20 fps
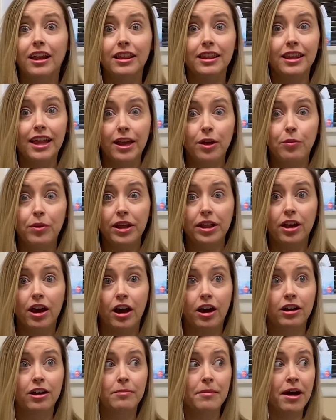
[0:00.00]
Like we
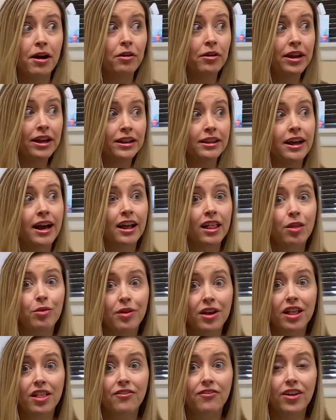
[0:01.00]
talked about in last
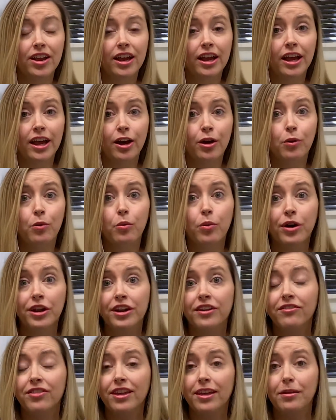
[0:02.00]
week's video, one
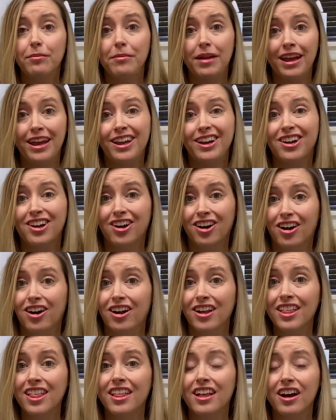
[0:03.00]
of the main
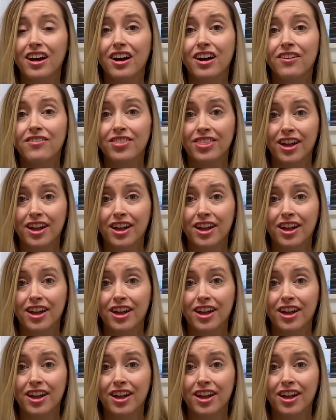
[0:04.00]
costs of